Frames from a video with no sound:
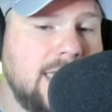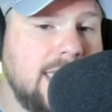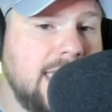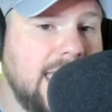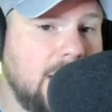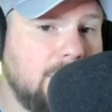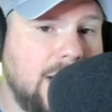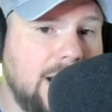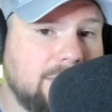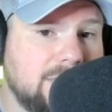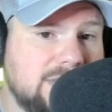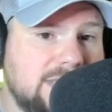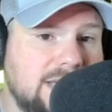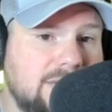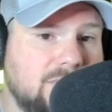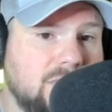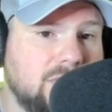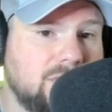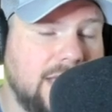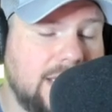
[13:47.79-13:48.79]
At wide
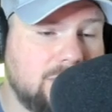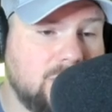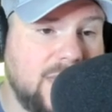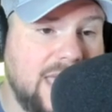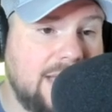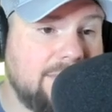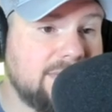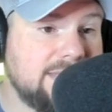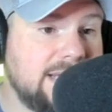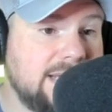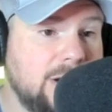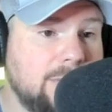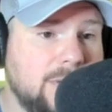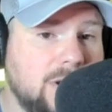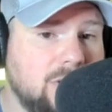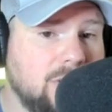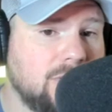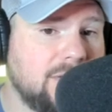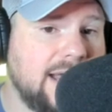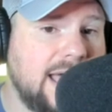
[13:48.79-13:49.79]
receiver, like what we have in Terry
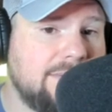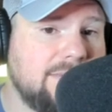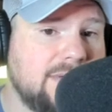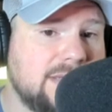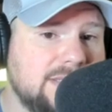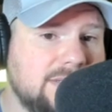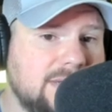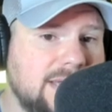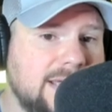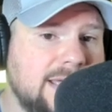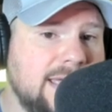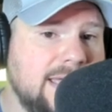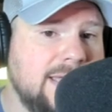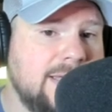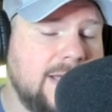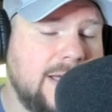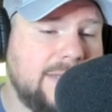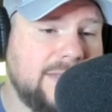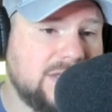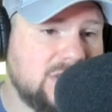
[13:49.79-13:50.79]
McLaurin, obviously,
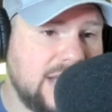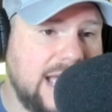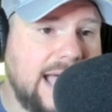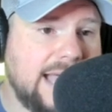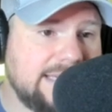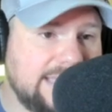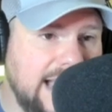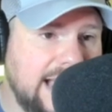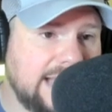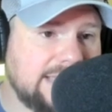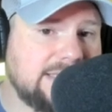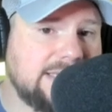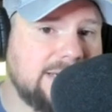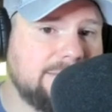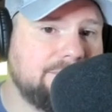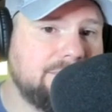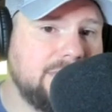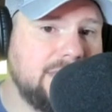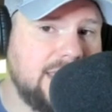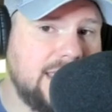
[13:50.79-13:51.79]
I think Jahan
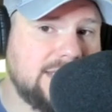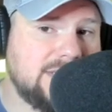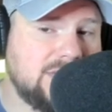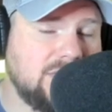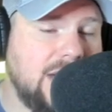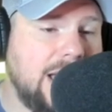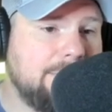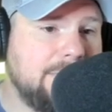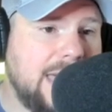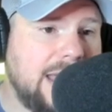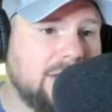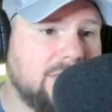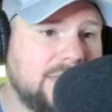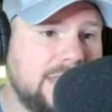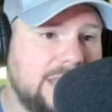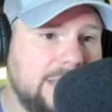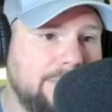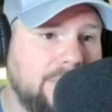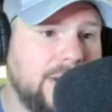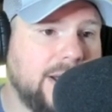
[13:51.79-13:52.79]
Dotson is a lot better
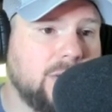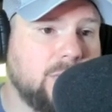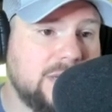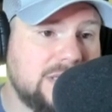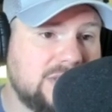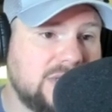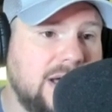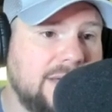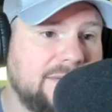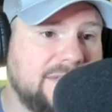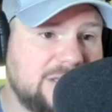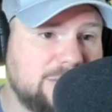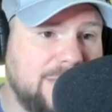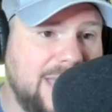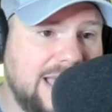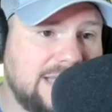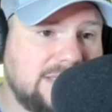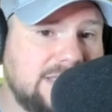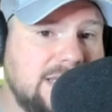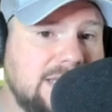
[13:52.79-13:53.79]
than the player we saw this
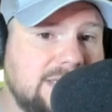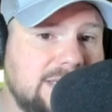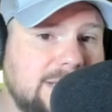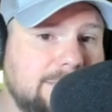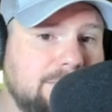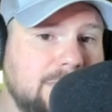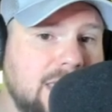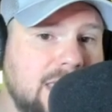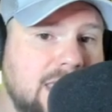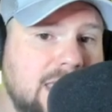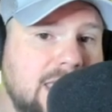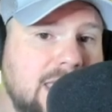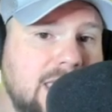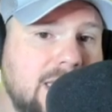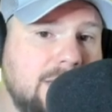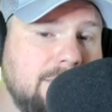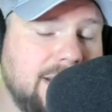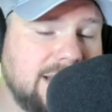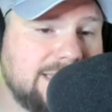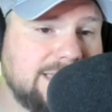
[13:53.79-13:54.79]
past season,
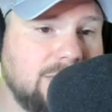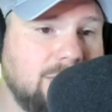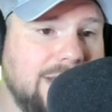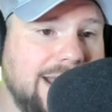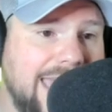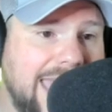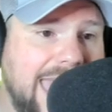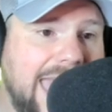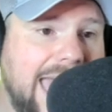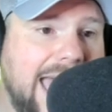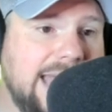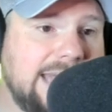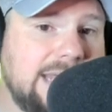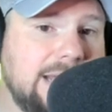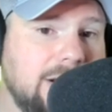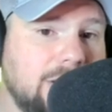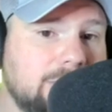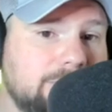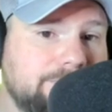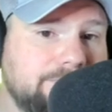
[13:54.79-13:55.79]
but I still want to add
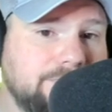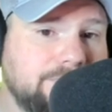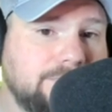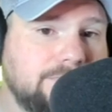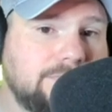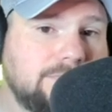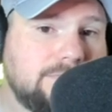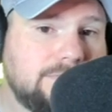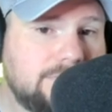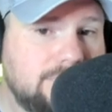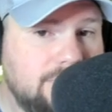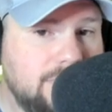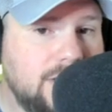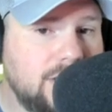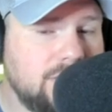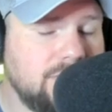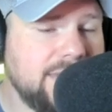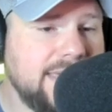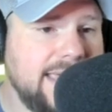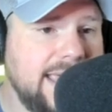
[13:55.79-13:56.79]
here.
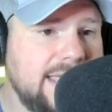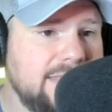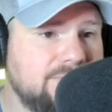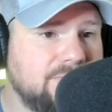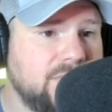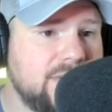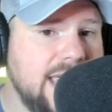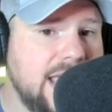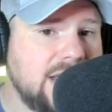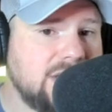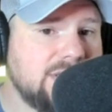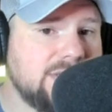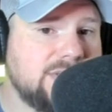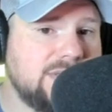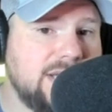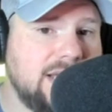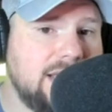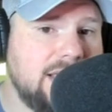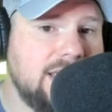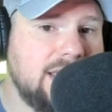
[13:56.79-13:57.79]
Looking at free
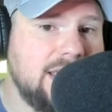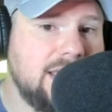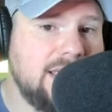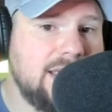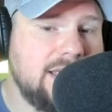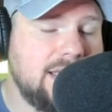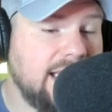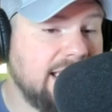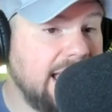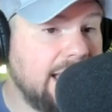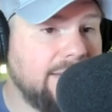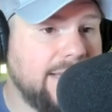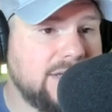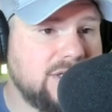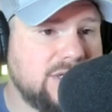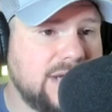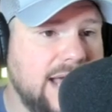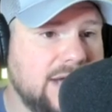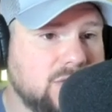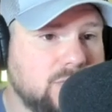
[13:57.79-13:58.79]
agency, a guy like
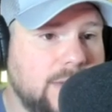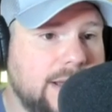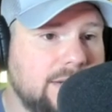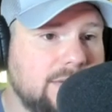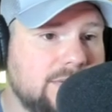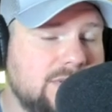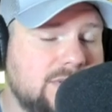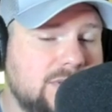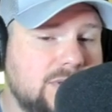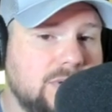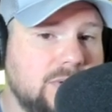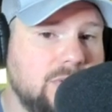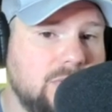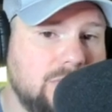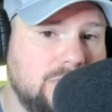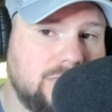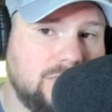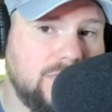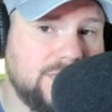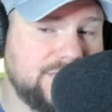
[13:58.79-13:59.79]
Josh Reynolds, who
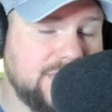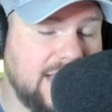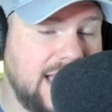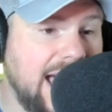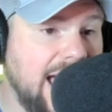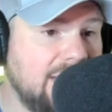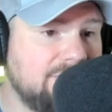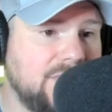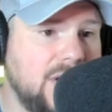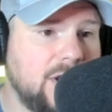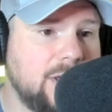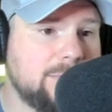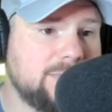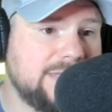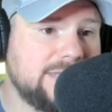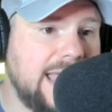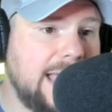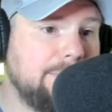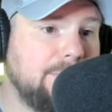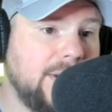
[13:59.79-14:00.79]
was a high-volume
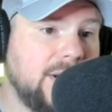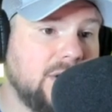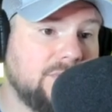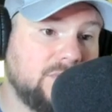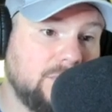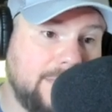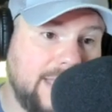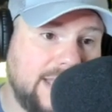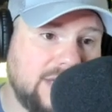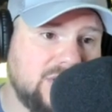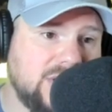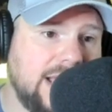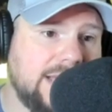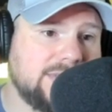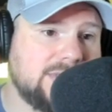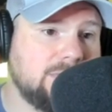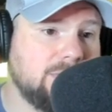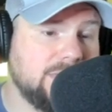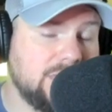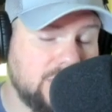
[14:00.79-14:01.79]
snap player for Ben
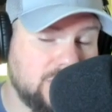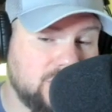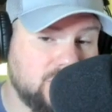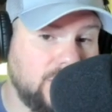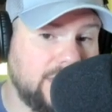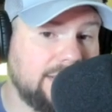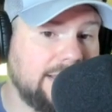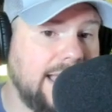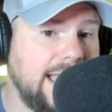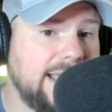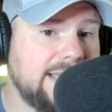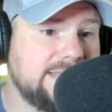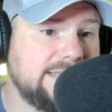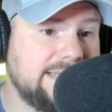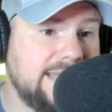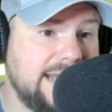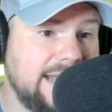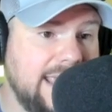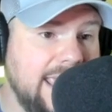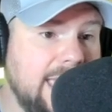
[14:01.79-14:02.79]
Johnson with the Detroit Lions,
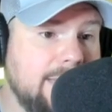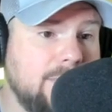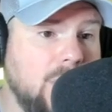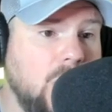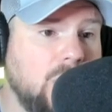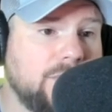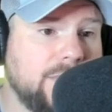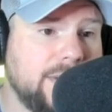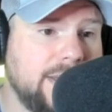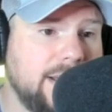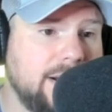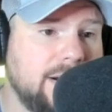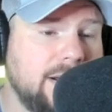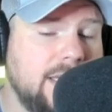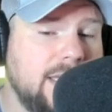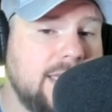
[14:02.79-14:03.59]
getting him over here